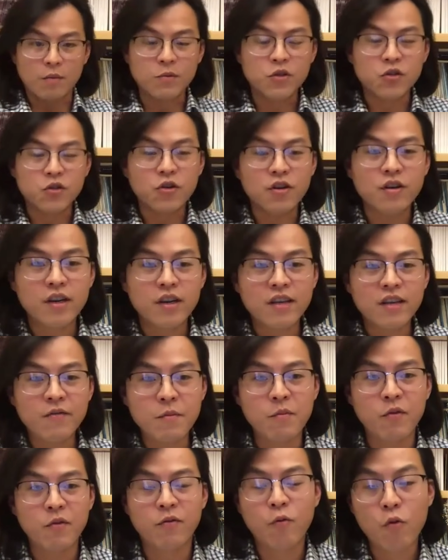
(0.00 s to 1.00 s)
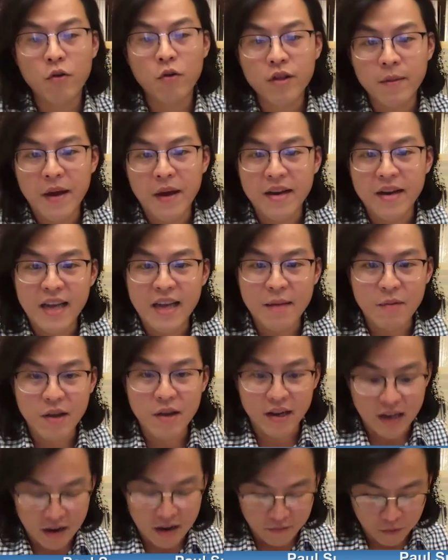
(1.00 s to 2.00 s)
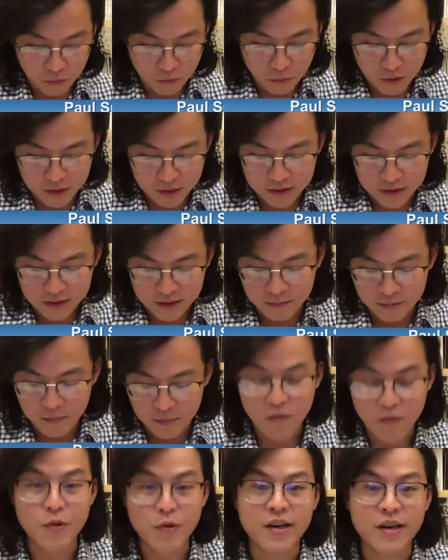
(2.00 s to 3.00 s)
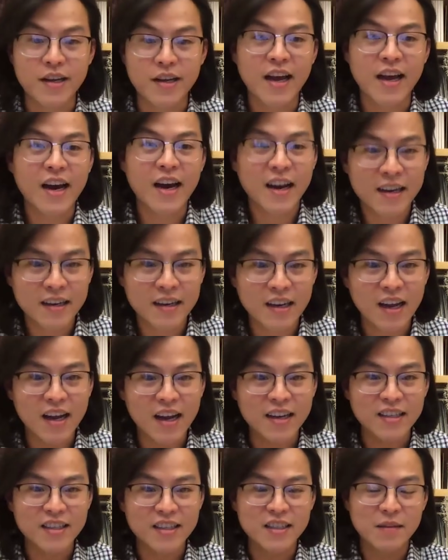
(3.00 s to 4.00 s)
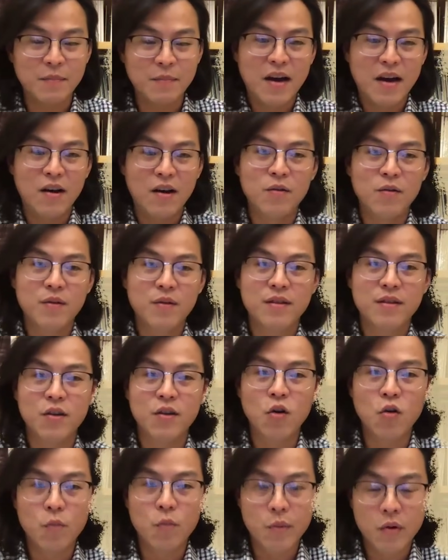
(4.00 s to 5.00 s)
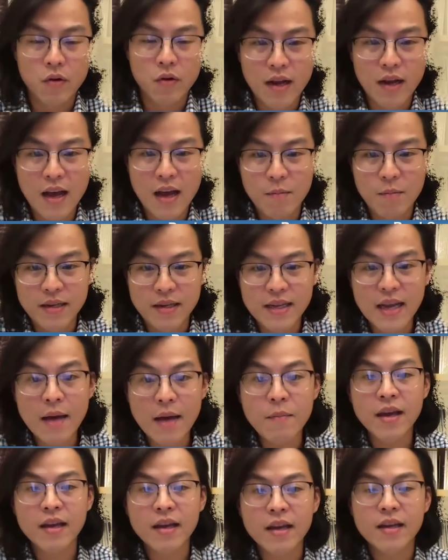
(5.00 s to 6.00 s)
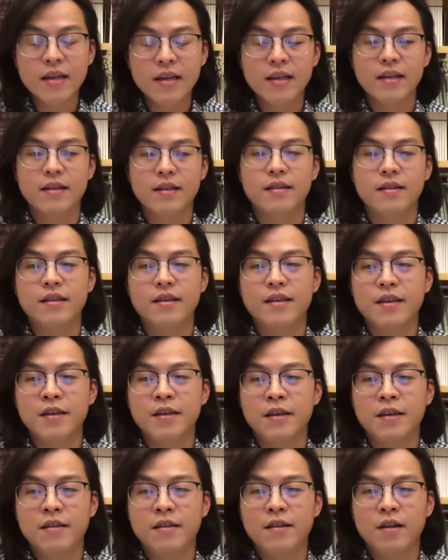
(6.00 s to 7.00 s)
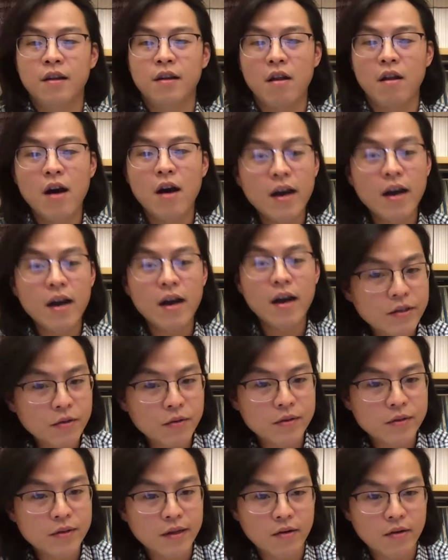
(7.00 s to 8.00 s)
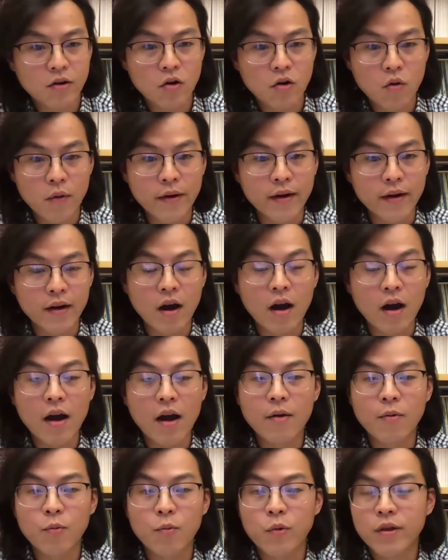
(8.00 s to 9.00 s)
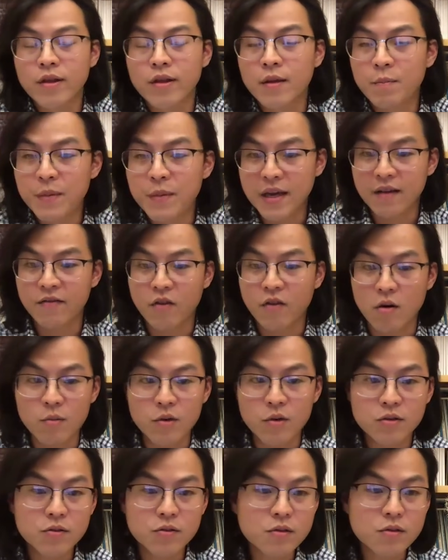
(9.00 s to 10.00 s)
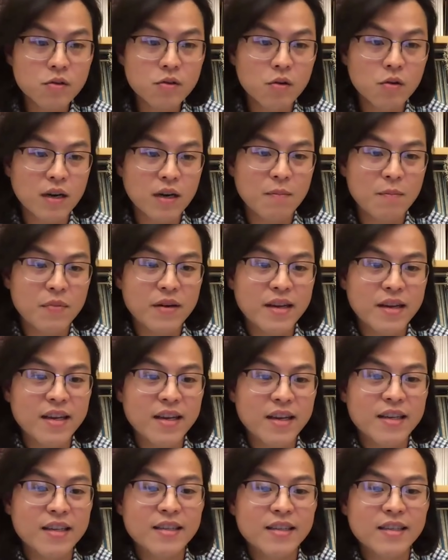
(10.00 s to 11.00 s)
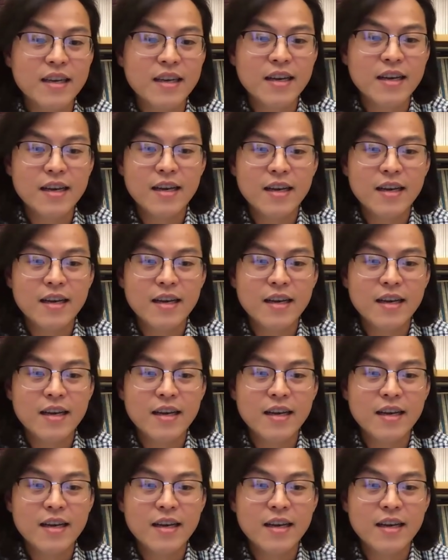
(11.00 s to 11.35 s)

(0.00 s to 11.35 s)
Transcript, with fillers: So I'm sure even before the pandemic, everyone's been reading headlines about the opioid epidemic, the, the lawsuits that are going on with the big pharmaceutical companies.